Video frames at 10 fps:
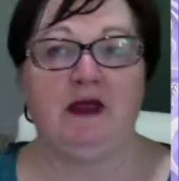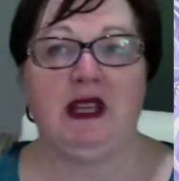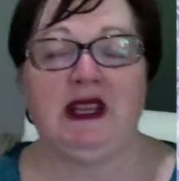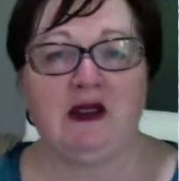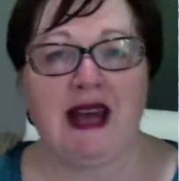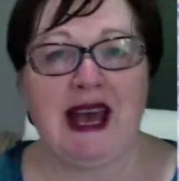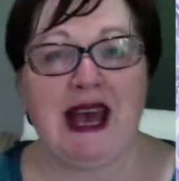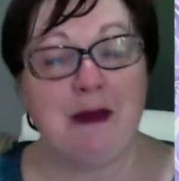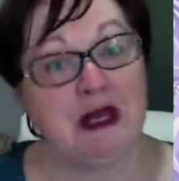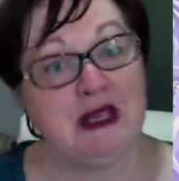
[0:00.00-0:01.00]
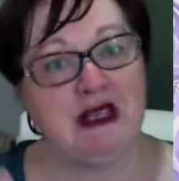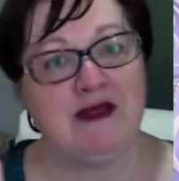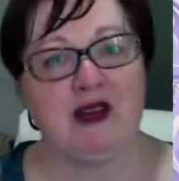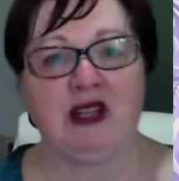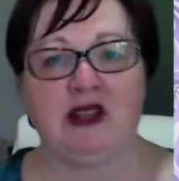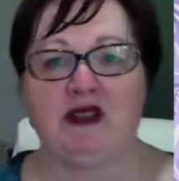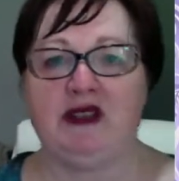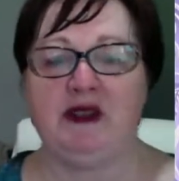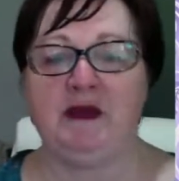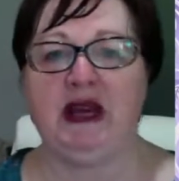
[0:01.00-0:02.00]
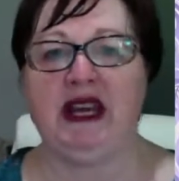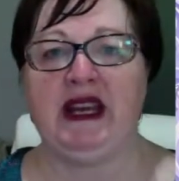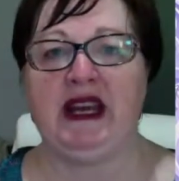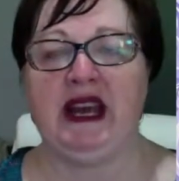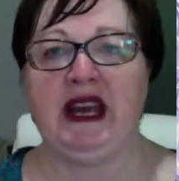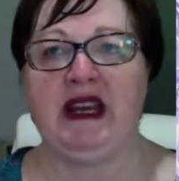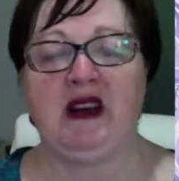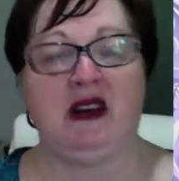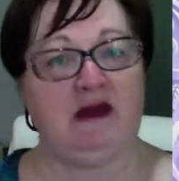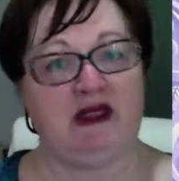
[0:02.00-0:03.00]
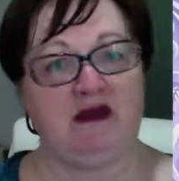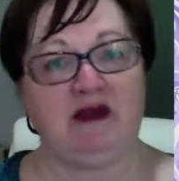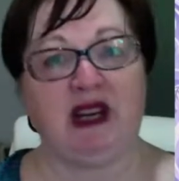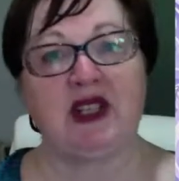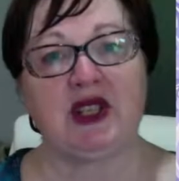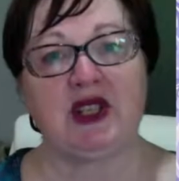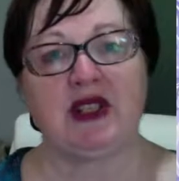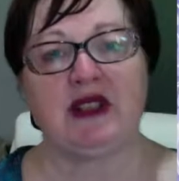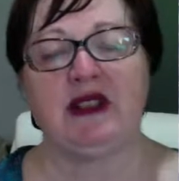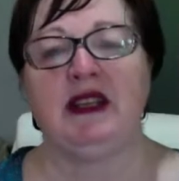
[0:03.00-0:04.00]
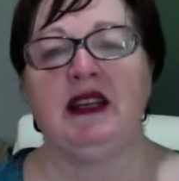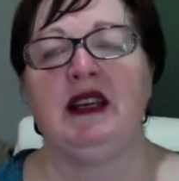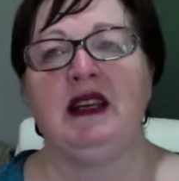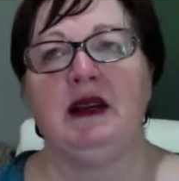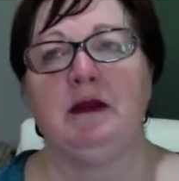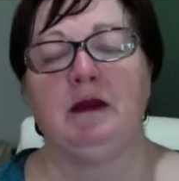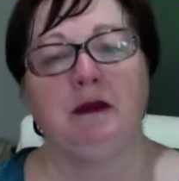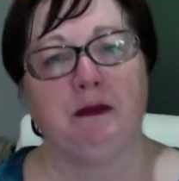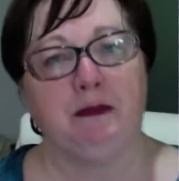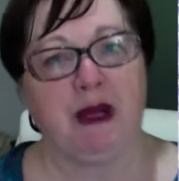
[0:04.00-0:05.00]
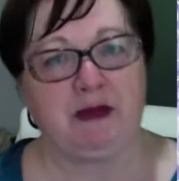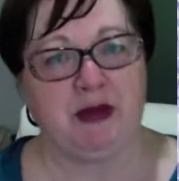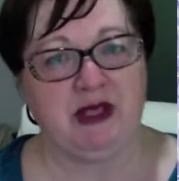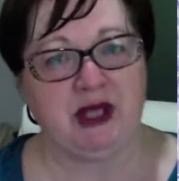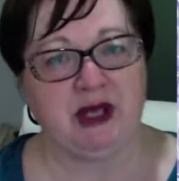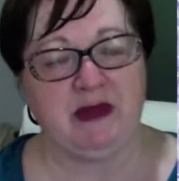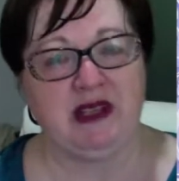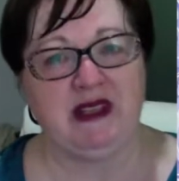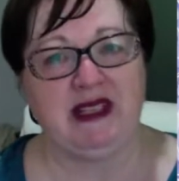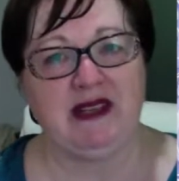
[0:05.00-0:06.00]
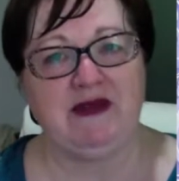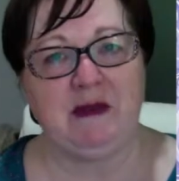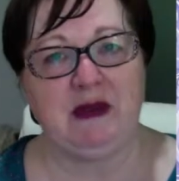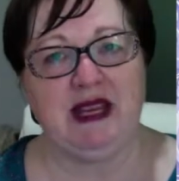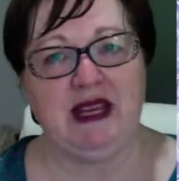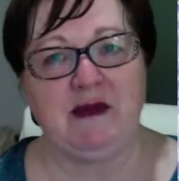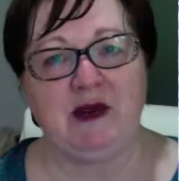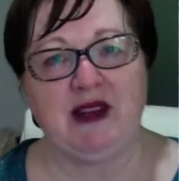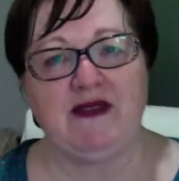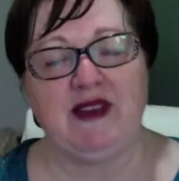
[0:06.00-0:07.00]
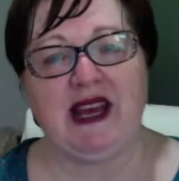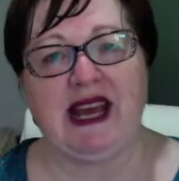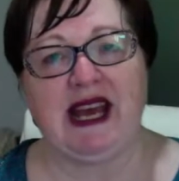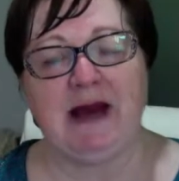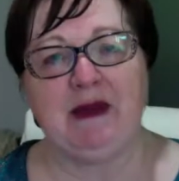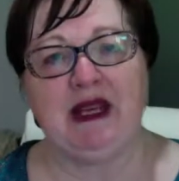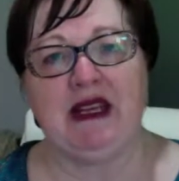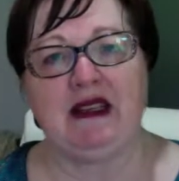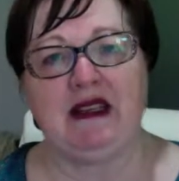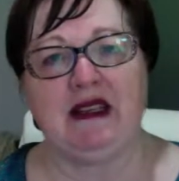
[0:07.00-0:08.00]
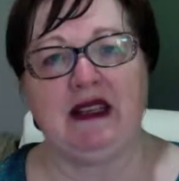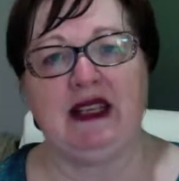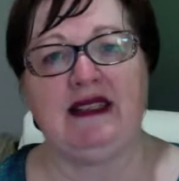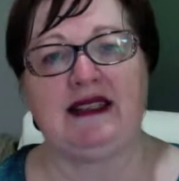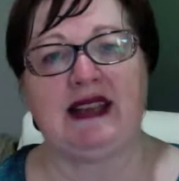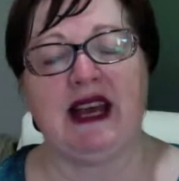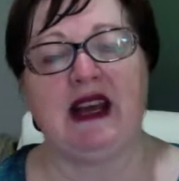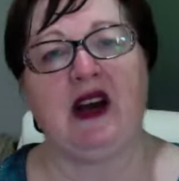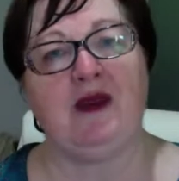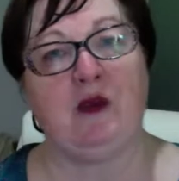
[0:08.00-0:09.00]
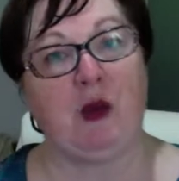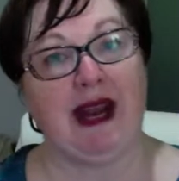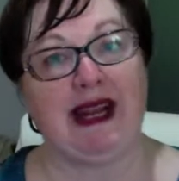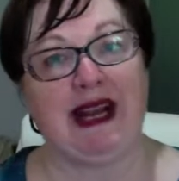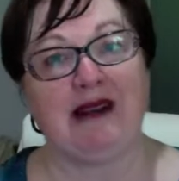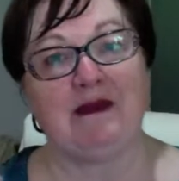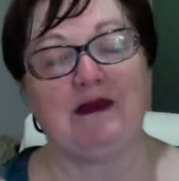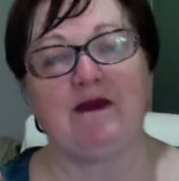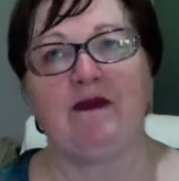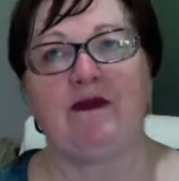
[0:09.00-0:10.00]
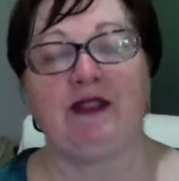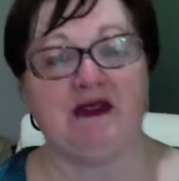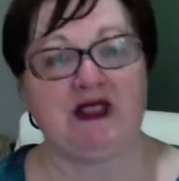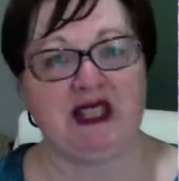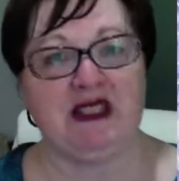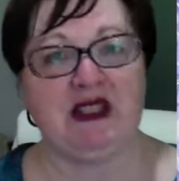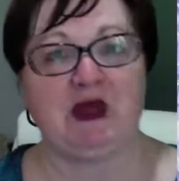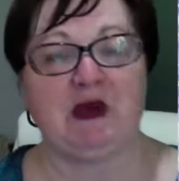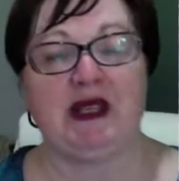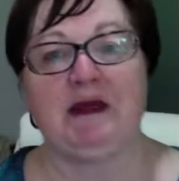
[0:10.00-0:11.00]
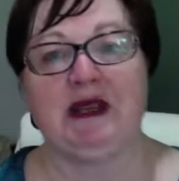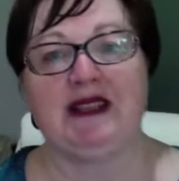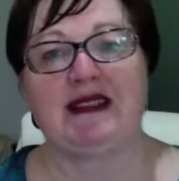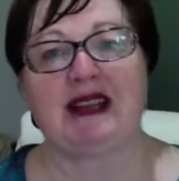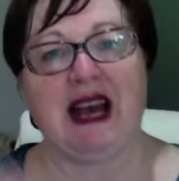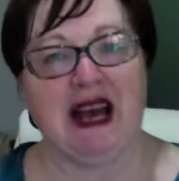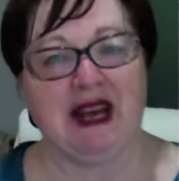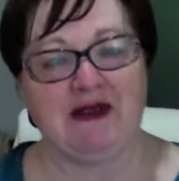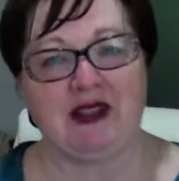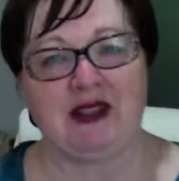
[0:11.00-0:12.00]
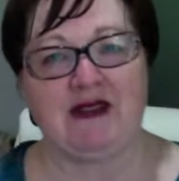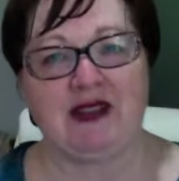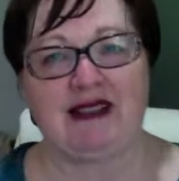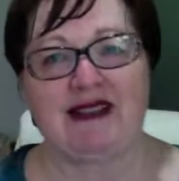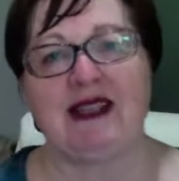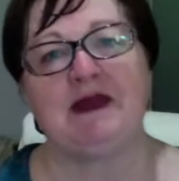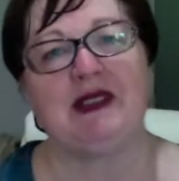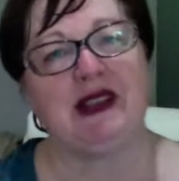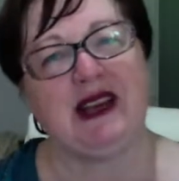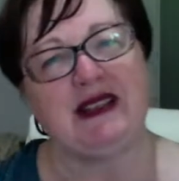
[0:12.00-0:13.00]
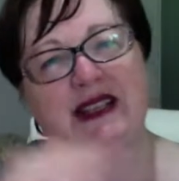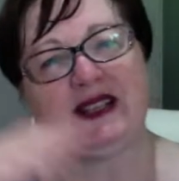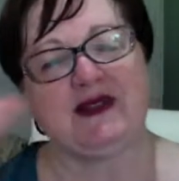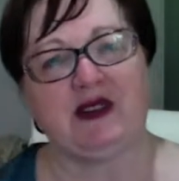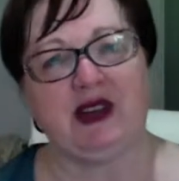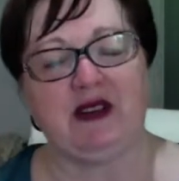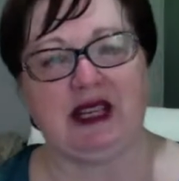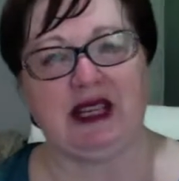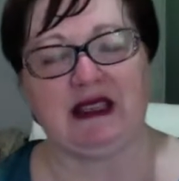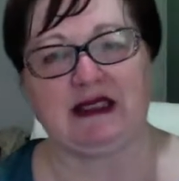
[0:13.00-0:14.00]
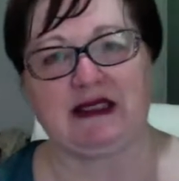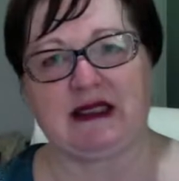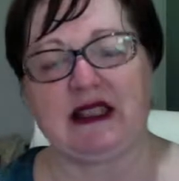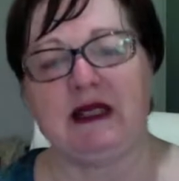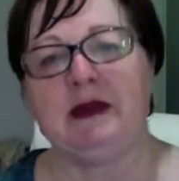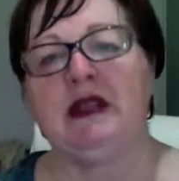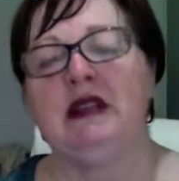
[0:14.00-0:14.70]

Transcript: It could happen if I'd gone to bed and I was rushed. But predominantly for me, what I found happening is that I'd wake up 15 to 20 minutes after I fell asleep. So you know how it takes forever to get to sleep.